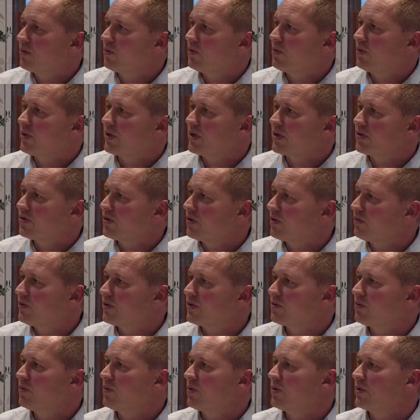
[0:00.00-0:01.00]
water,
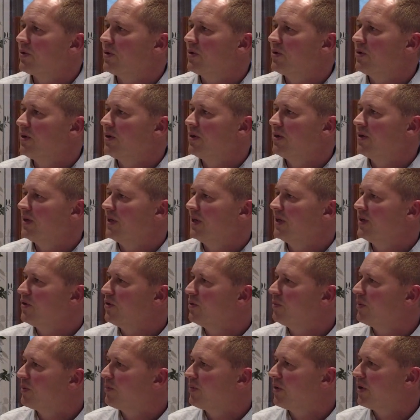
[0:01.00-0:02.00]
surface water, in
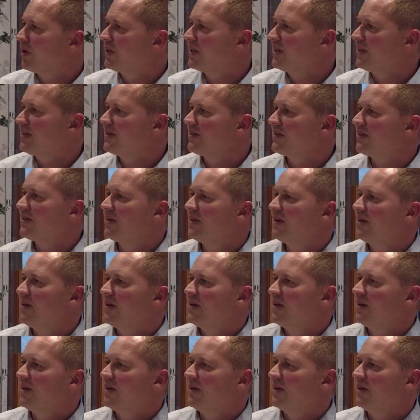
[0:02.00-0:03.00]
human bodies.
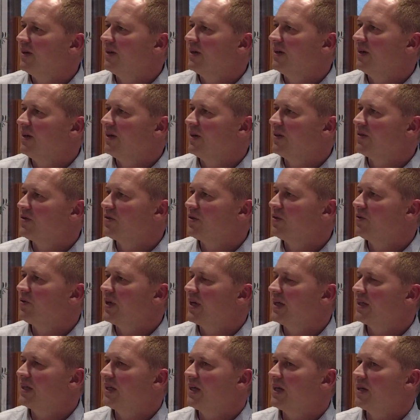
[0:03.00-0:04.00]
So
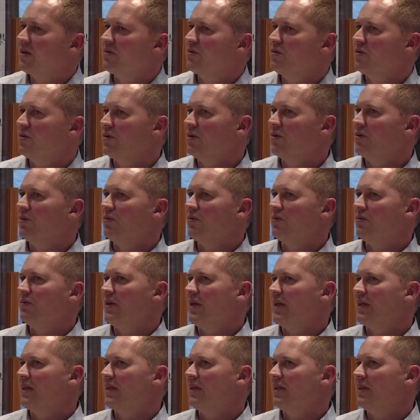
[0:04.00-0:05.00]
that can,
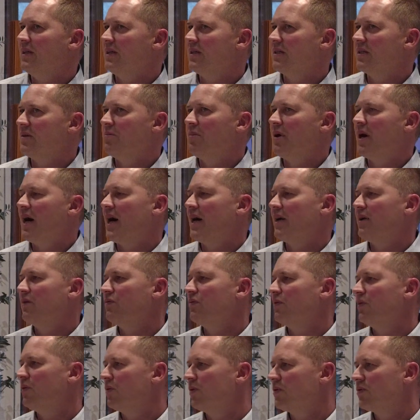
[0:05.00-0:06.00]
that is a part
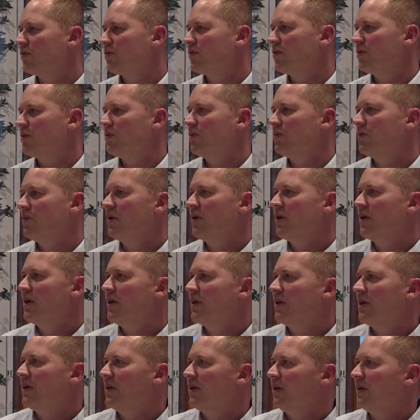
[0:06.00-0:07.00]
of also
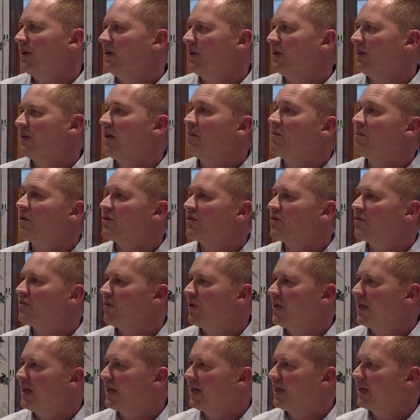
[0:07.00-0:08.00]

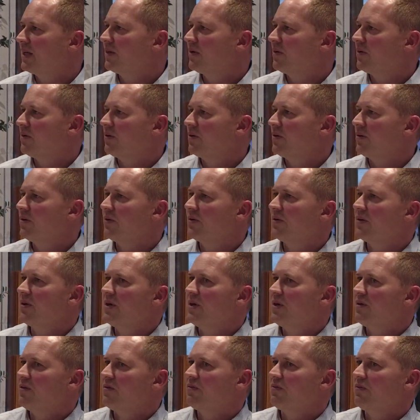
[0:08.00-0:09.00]
demonstrating or
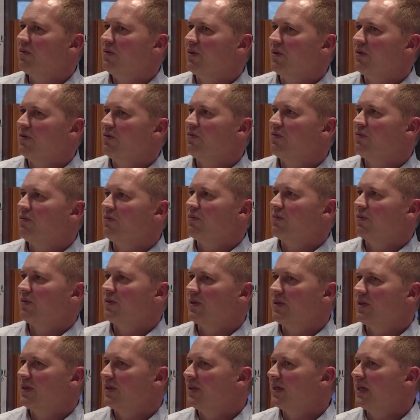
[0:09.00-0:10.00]

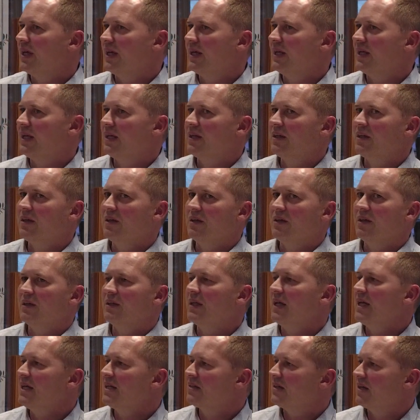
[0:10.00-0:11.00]
getting
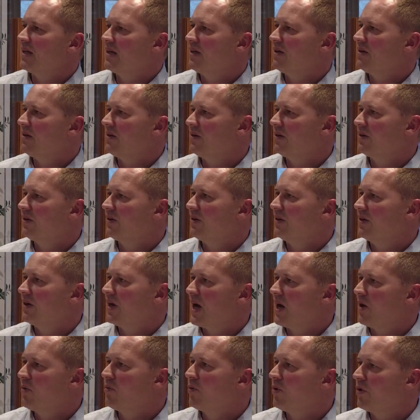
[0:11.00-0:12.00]
data on
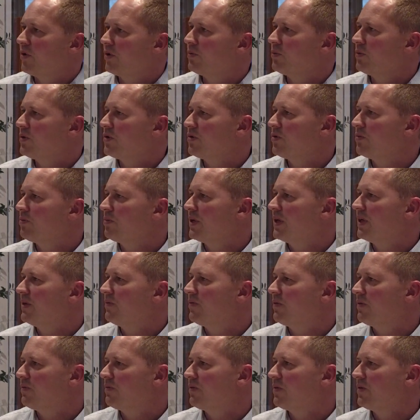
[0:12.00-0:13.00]
how worried we should be
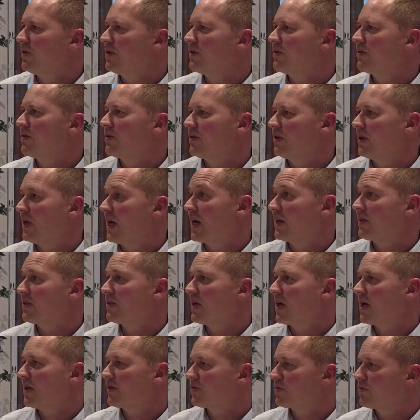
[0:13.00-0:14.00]
for this
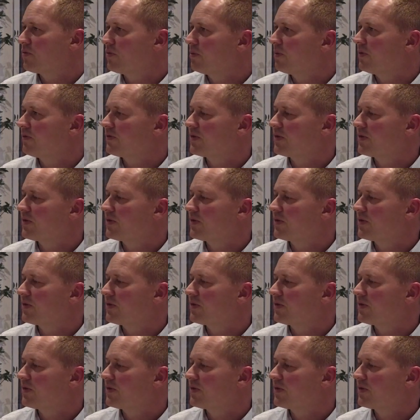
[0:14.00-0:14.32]
large group of